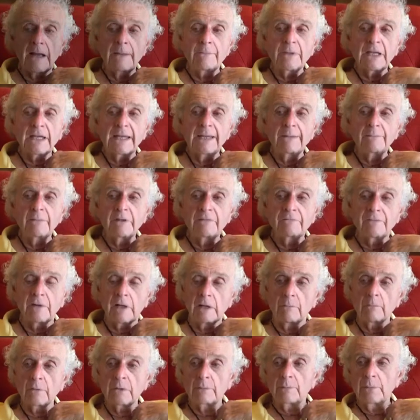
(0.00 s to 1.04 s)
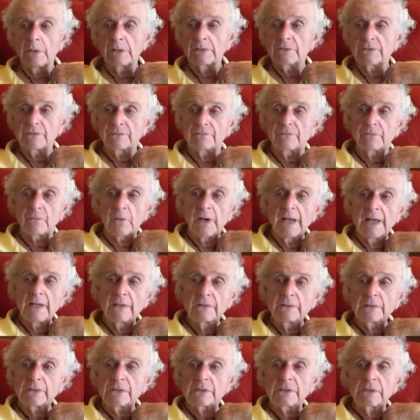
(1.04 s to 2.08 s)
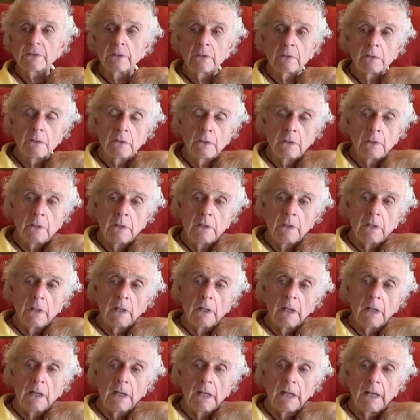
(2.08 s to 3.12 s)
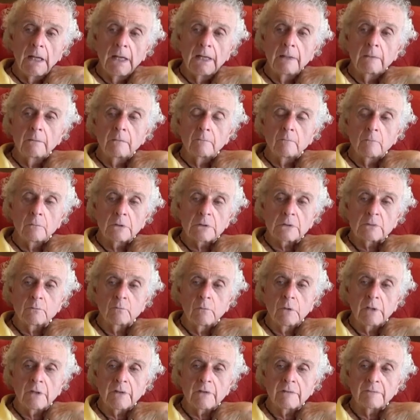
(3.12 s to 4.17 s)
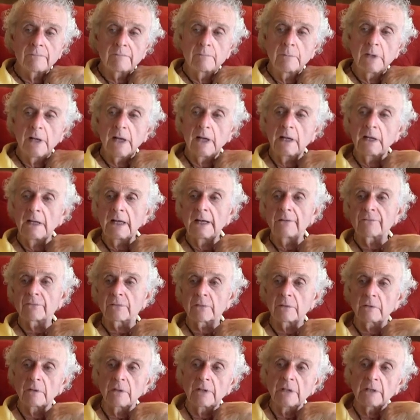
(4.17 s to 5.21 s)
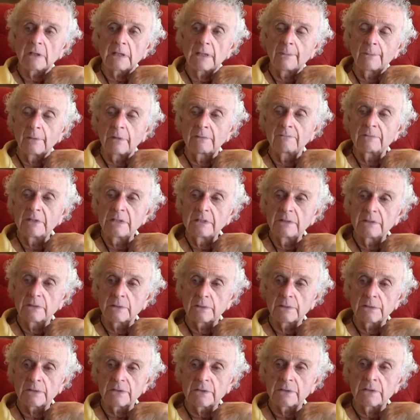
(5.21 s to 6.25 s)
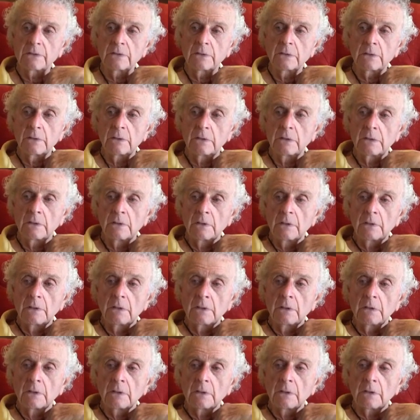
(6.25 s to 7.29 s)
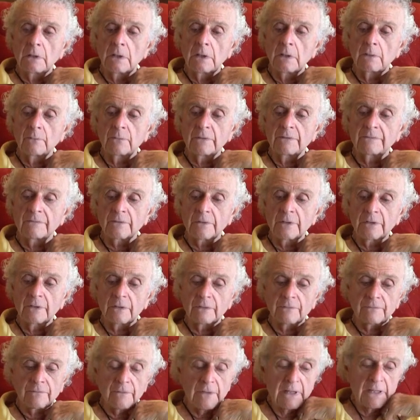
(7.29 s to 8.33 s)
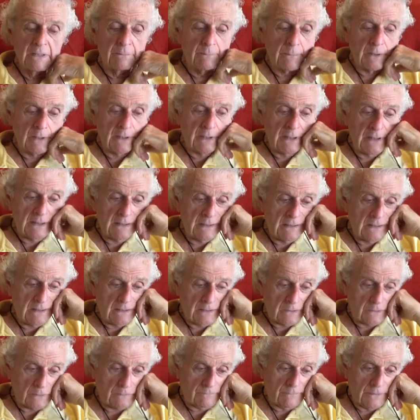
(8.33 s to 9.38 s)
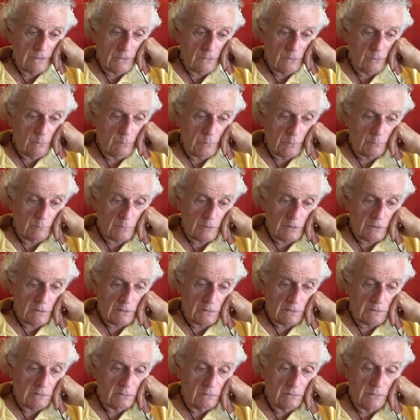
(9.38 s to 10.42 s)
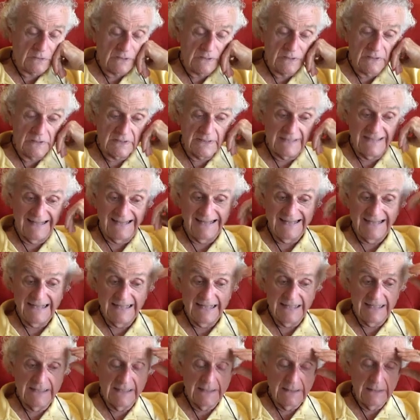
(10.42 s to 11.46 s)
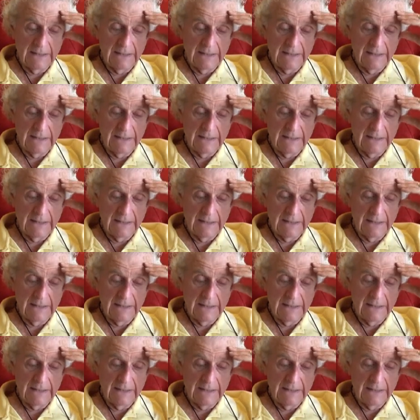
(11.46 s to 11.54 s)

became involved with a bunch of friends and and after a couple of years, with a very good friend of mine, Irving Cooperberg, who since died,